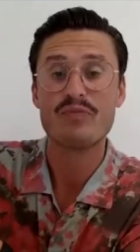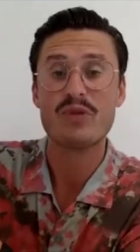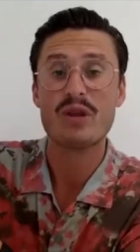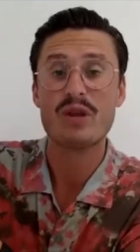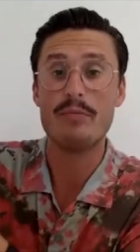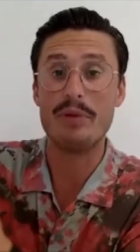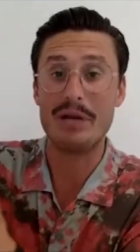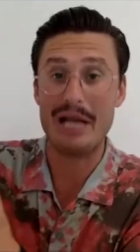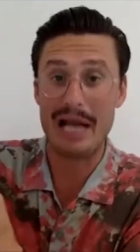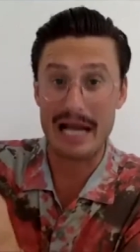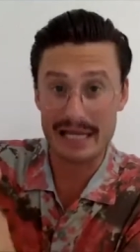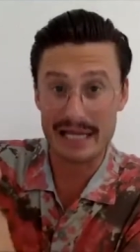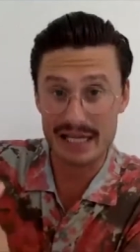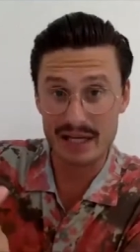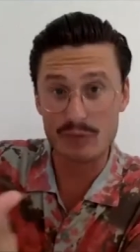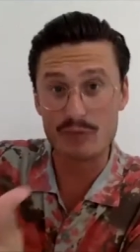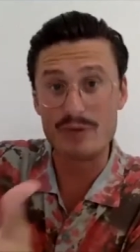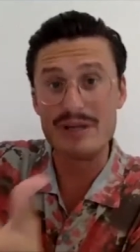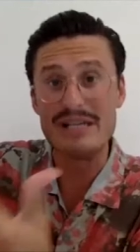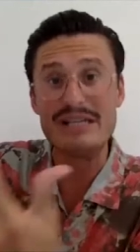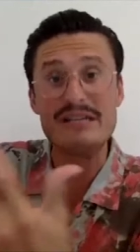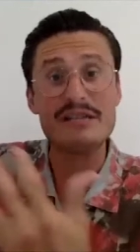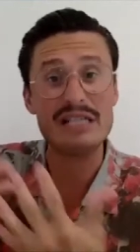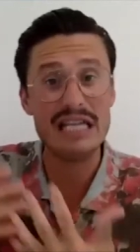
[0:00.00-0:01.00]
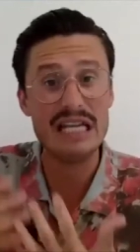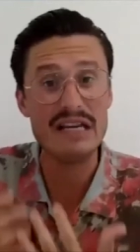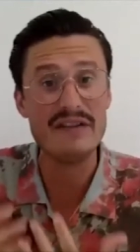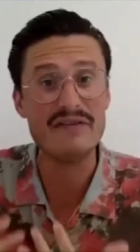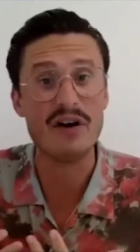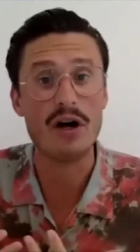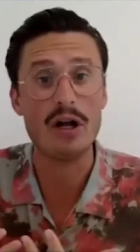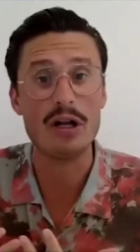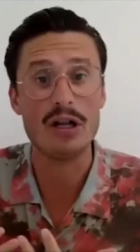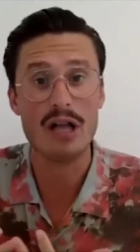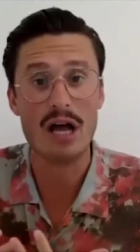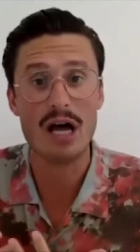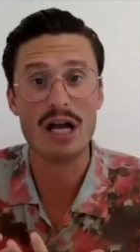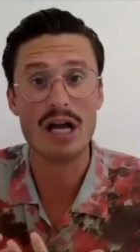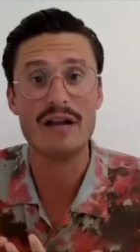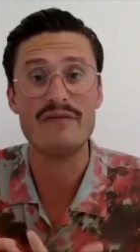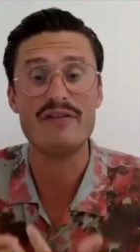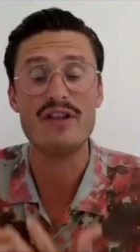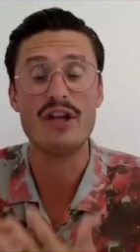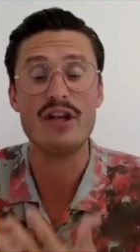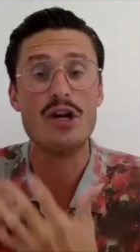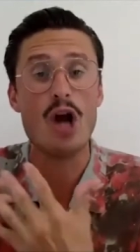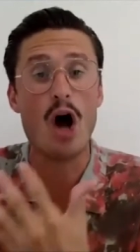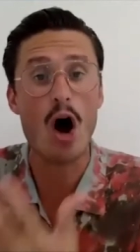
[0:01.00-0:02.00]
but I can receive a lot of
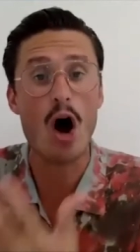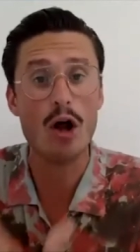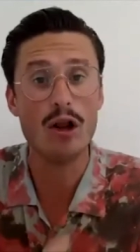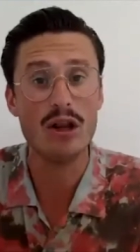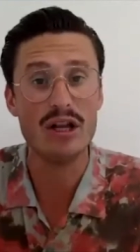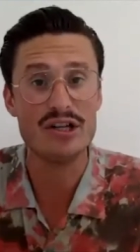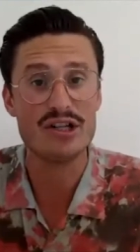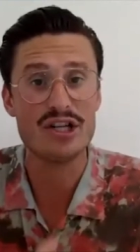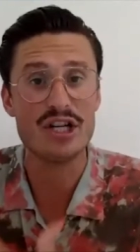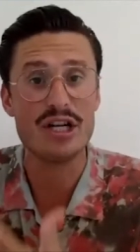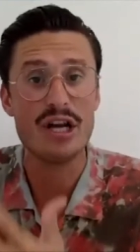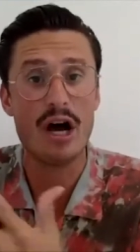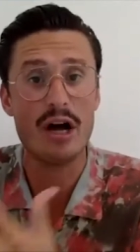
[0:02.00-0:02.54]
the knowledge and